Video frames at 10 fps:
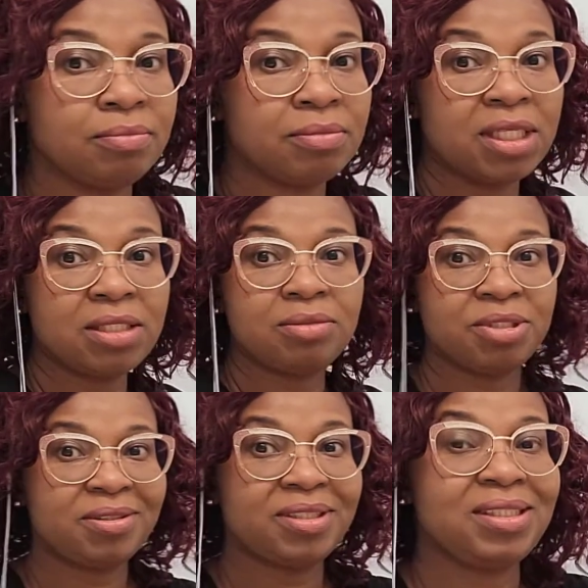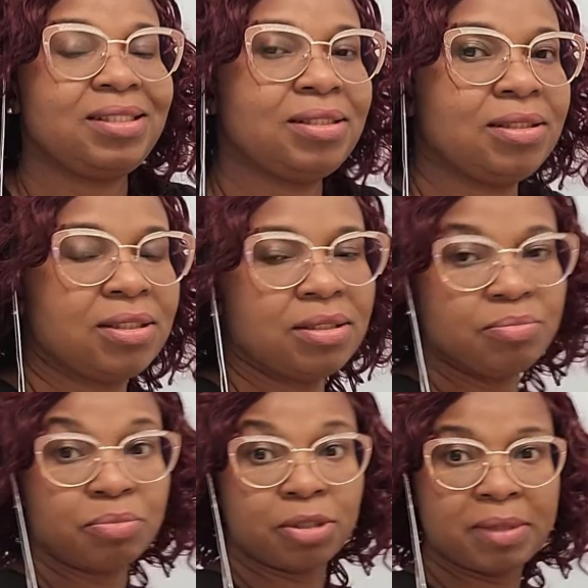Might not be 360,
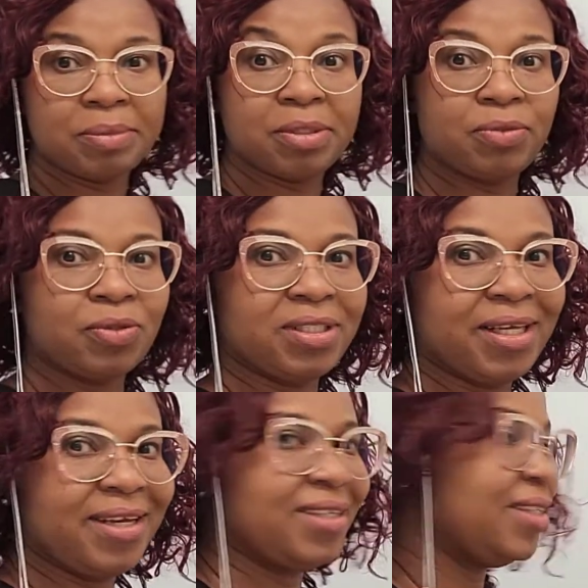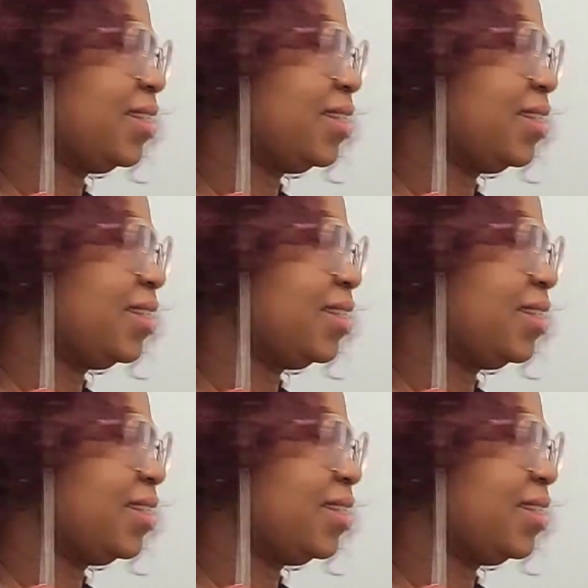probably 180.